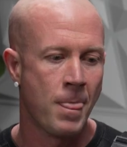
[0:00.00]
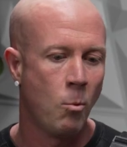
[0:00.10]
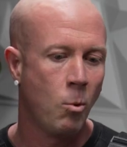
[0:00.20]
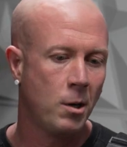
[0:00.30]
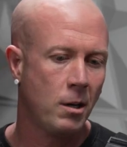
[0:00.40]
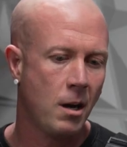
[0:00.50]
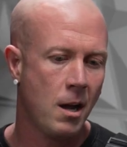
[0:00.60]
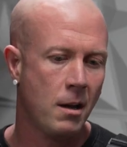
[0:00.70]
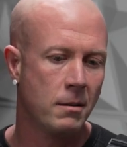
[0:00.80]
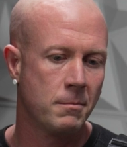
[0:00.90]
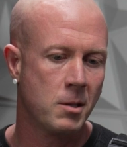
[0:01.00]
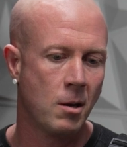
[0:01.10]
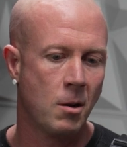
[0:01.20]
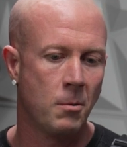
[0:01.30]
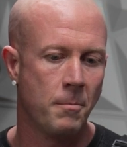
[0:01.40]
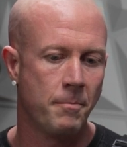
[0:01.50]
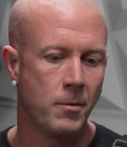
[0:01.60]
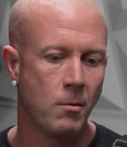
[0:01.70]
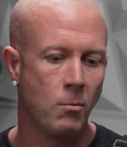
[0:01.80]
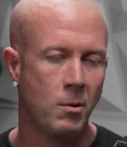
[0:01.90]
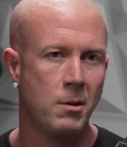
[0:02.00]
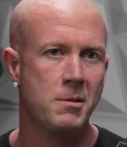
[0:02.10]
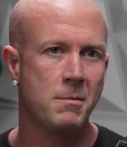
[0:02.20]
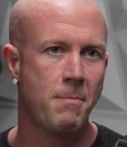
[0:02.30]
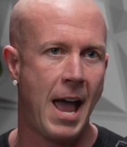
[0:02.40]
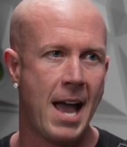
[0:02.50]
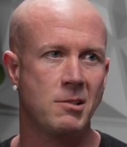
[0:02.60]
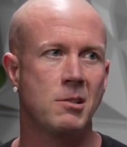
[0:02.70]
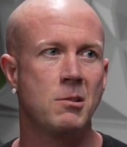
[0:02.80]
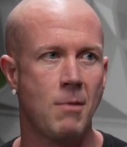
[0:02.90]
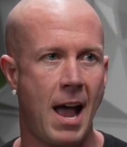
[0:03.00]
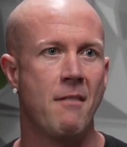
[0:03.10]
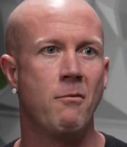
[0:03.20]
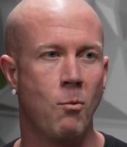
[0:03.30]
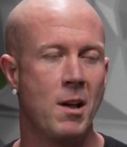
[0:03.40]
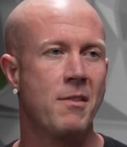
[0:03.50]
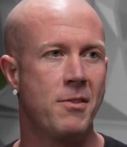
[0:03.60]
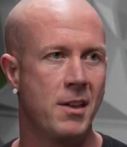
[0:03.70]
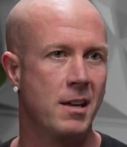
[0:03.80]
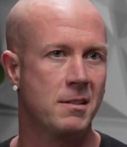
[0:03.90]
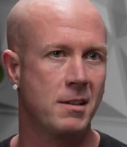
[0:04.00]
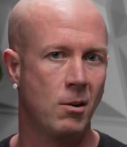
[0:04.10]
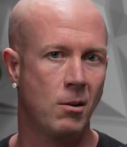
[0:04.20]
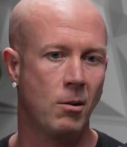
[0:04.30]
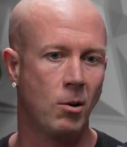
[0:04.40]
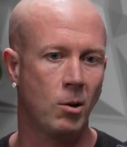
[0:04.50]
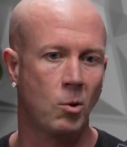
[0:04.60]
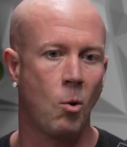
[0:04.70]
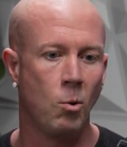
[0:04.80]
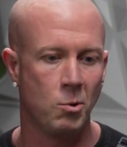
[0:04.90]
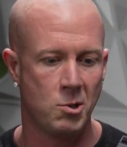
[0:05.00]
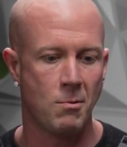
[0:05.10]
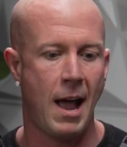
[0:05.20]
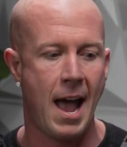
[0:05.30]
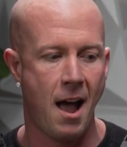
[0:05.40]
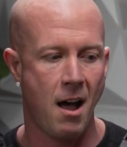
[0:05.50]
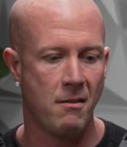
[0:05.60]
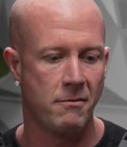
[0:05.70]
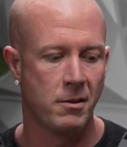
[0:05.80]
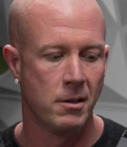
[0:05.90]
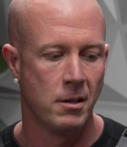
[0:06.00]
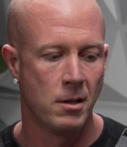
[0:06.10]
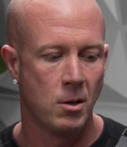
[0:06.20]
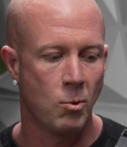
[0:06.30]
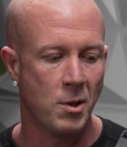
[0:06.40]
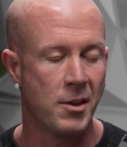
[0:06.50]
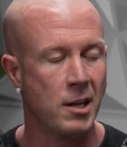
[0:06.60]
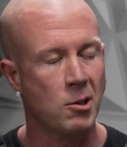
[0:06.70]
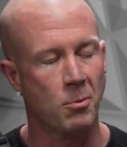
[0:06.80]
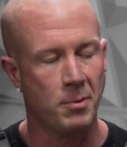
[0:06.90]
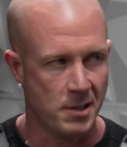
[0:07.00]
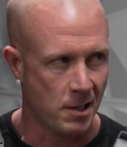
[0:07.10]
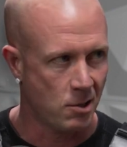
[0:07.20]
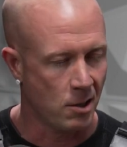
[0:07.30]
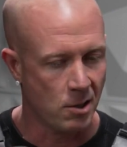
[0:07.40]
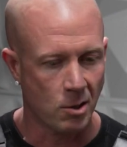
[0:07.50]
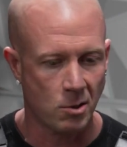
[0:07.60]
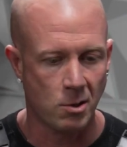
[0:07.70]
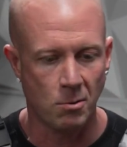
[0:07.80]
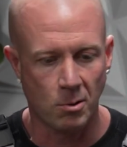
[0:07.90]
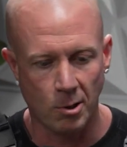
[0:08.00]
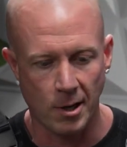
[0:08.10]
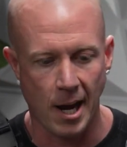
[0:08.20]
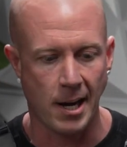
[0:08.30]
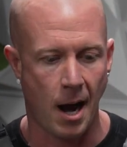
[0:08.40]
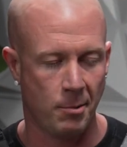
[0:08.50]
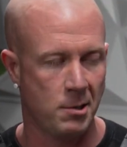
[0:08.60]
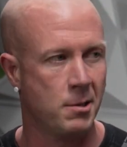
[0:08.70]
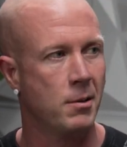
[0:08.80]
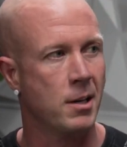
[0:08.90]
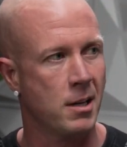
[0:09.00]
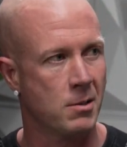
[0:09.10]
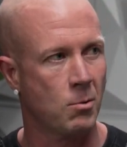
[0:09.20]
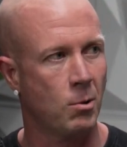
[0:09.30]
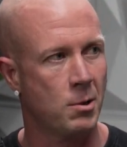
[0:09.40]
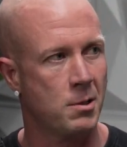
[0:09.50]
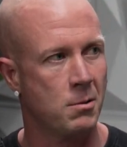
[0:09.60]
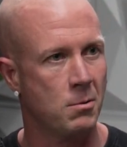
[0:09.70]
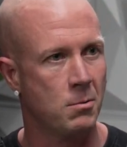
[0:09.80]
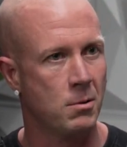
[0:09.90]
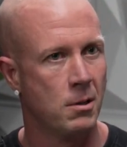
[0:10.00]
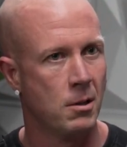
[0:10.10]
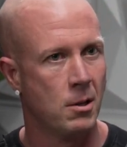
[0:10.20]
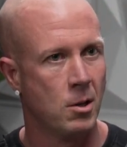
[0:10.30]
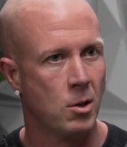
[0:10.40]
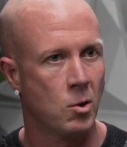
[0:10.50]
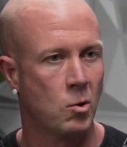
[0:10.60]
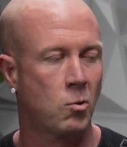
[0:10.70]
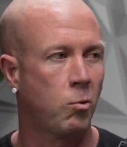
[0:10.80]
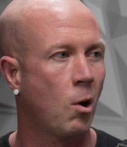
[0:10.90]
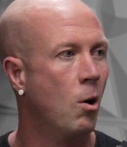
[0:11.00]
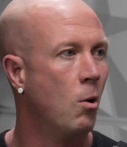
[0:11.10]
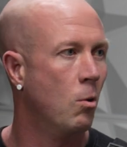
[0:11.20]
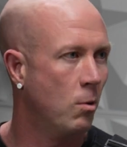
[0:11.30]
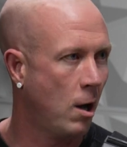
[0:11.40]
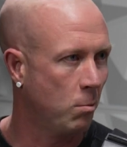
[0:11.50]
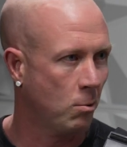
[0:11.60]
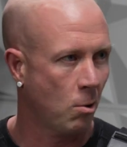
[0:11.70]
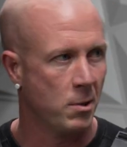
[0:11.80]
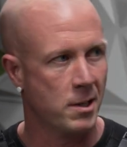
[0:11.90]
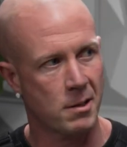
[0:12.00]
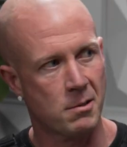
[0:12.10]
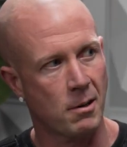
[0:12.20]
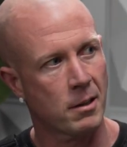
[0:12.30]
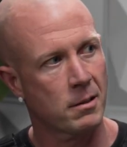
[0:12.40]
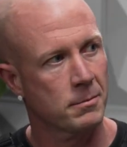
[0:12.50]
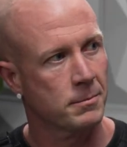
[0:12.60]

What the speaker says: What are, what are some passions you have with this or goals you have within your position to create opportunities or to help grow the district?